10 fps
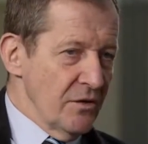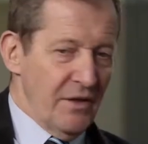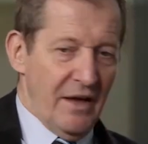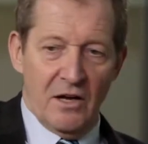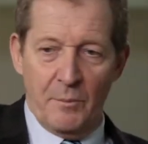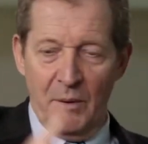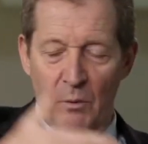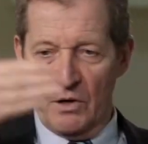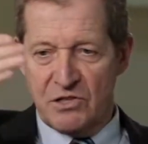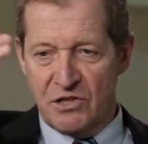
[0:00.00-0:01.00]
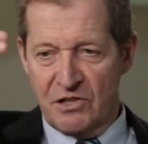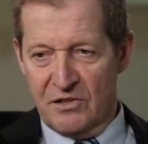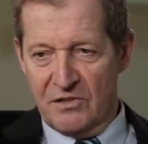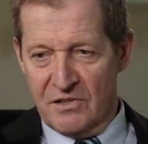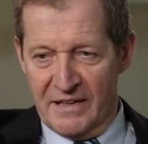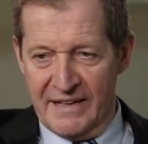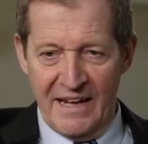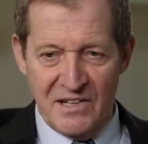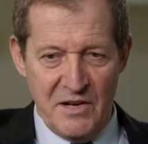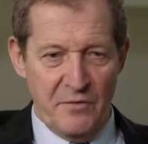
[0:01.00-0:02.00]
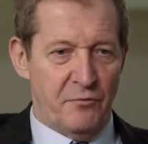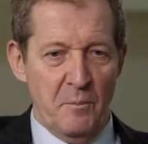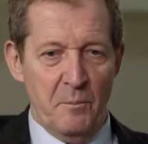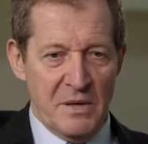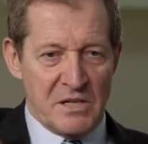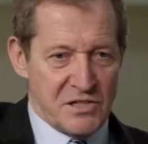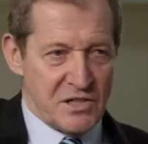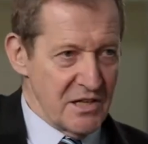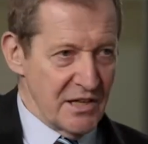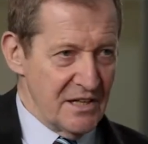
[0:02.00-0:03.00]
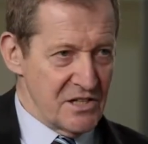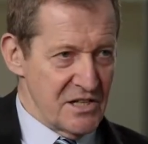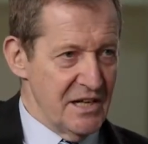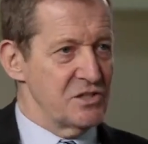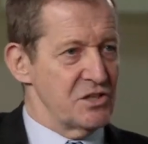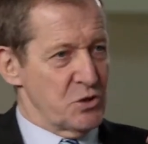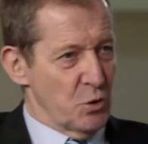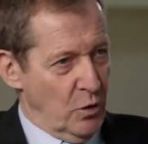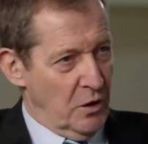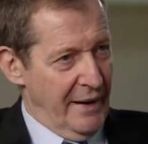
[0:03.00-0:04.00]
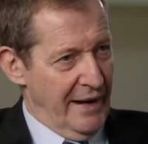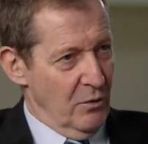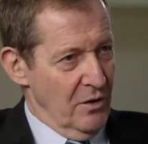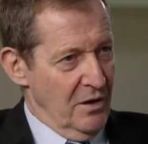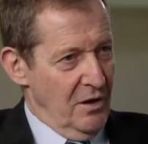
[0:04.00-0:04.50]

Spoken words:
They're going to be wanting to get different business leaders in to talk about